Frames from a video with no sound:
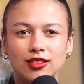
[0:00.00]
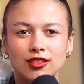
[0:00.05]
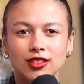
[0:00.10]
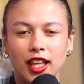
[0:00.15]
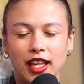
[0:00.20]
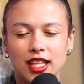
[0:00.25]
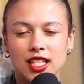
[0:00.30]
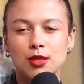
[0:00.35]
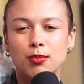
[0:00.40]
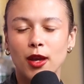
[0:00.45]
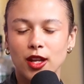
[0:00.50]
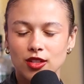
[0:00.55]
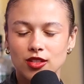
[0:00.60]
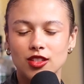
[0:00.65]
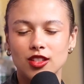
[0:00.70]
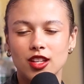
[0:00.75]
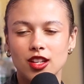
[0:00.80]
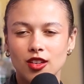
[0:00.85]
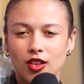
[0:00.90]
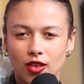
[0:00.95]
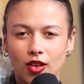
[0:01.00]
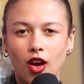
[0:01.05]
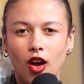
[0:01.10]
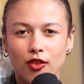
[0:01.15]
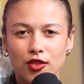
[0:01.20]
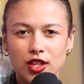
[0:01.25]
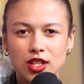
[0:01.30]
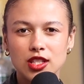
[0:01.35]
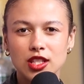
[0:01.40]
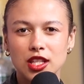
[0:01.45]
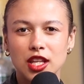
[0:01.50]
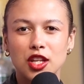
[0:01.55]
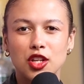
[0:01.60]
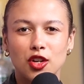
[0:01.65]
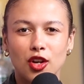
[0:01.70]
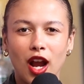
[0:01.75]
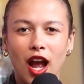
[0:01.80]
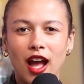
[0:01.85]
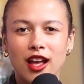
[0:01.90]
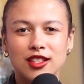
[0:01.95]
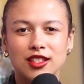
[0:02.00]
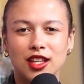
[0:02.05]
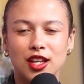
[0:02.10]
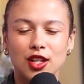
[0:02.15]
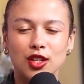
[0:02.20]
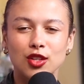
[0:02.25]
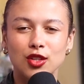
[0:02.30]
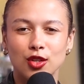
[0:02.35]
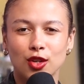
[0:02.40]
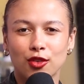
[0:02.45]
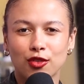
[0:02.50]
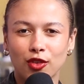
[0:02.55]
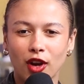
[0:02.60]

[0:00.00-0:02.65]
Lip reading: like, especially obviously like you're asking your